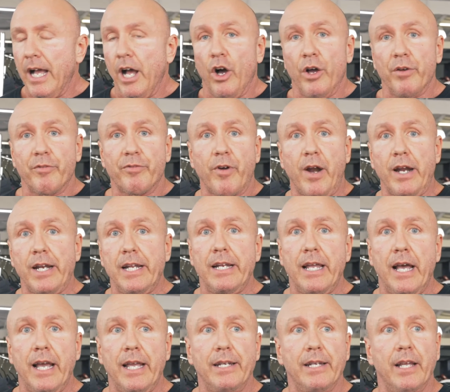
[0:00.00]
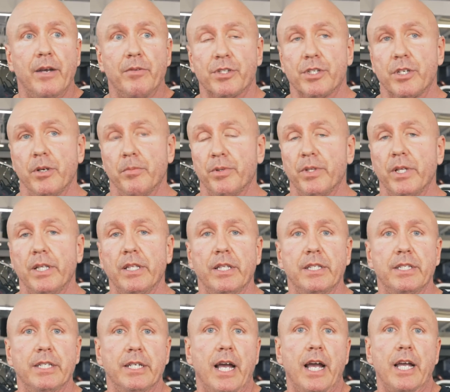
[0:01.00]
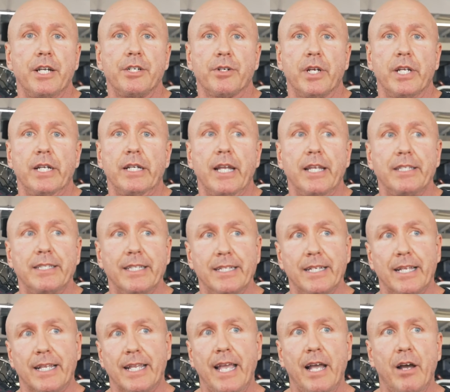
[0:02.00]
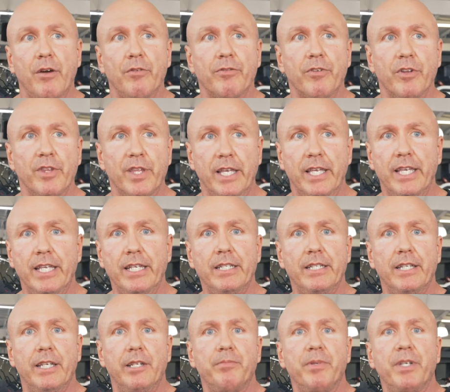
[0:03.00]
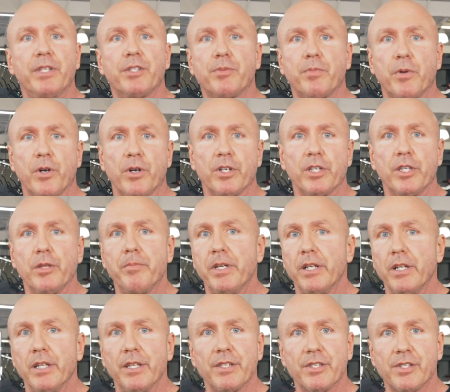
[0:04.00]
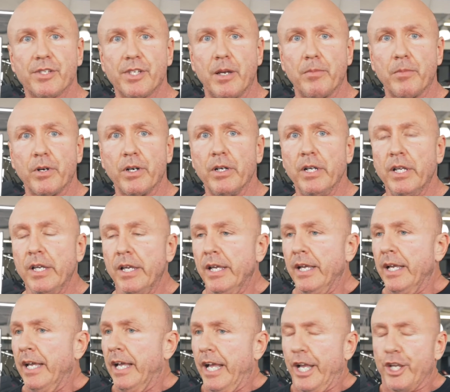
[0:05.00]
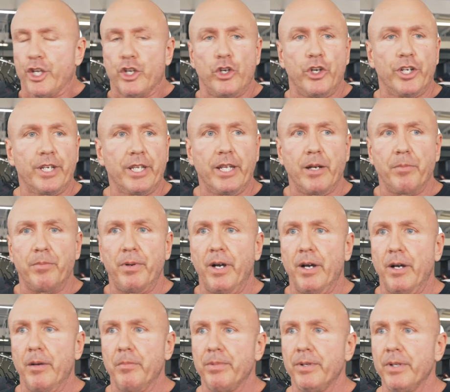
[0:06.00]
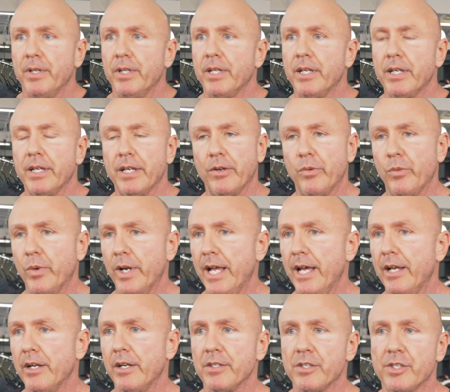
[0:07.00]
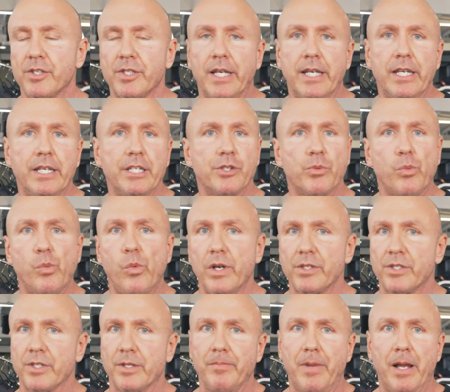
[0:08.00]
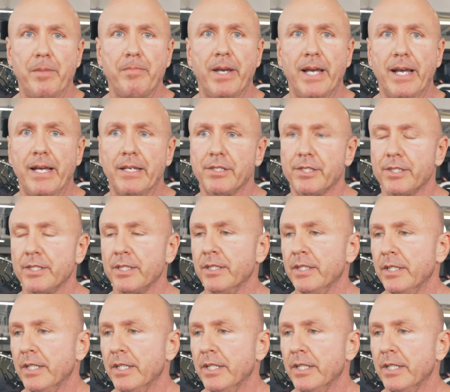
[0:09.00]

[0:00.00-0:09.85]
On Friday night, I was completely dehydrated. I didn't account for the heat in Pittsburgh in the middle of the summer. Couldn't get a pump, went out on stage, wasn't my best.